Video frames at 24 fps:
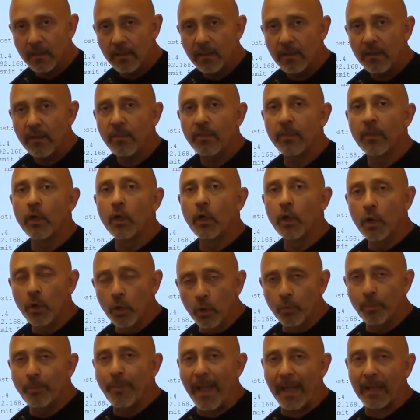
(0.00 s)
the
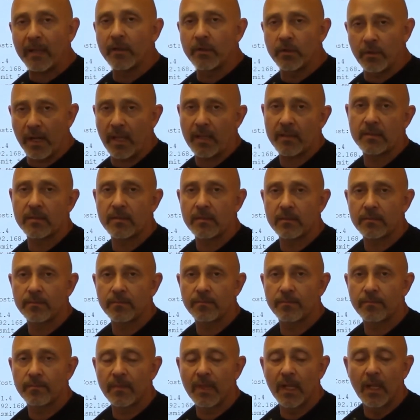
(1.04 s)
loopback address.
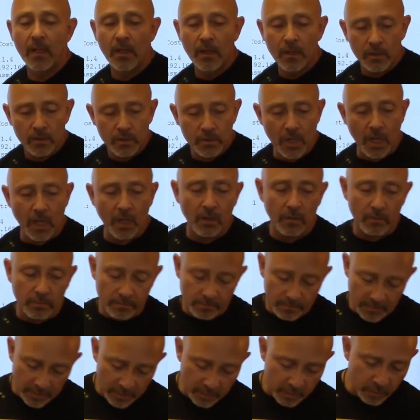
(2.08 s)
So
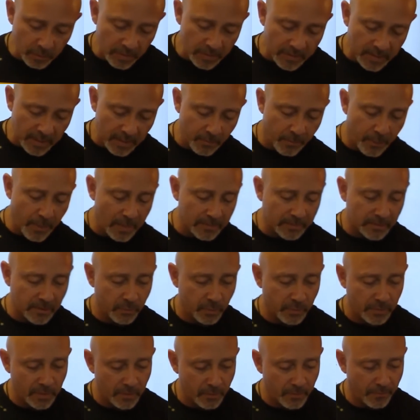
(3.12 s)
let's do the same process we
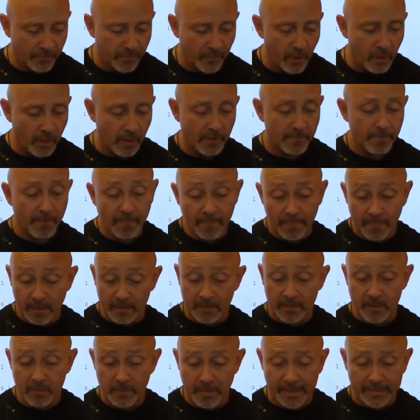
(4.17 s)
did before. This
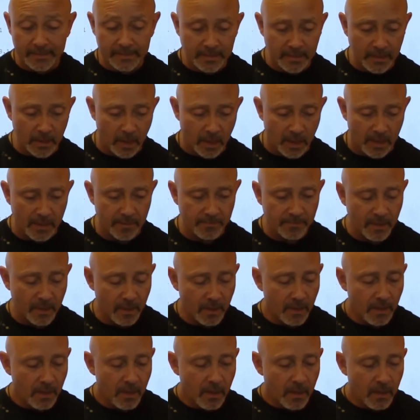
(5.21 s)
is my DR.
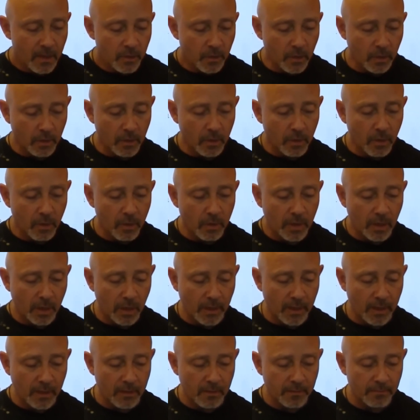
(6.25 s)
So I'm going to go
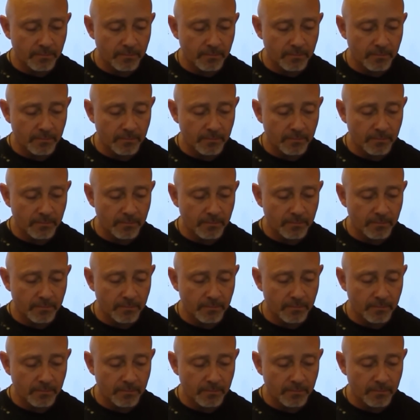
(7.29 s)
clear